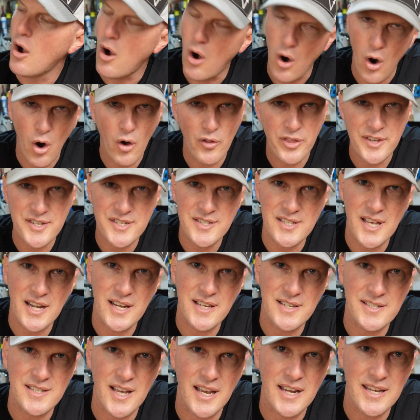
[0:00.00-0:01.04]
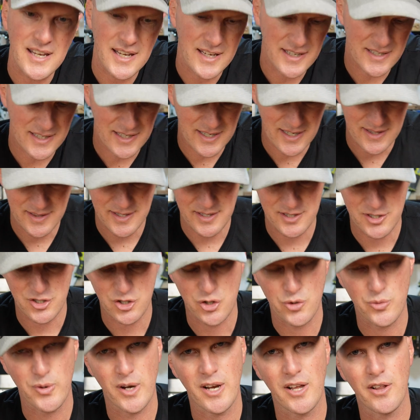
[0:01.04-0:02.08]
all the settings I need to get this
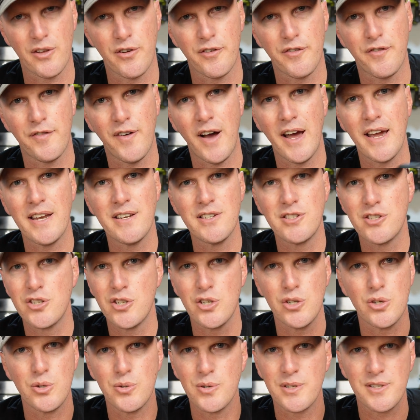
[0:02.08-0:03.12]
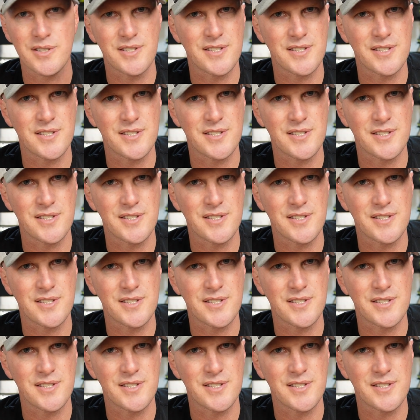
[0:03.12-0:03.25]
derailleur fine-tuned,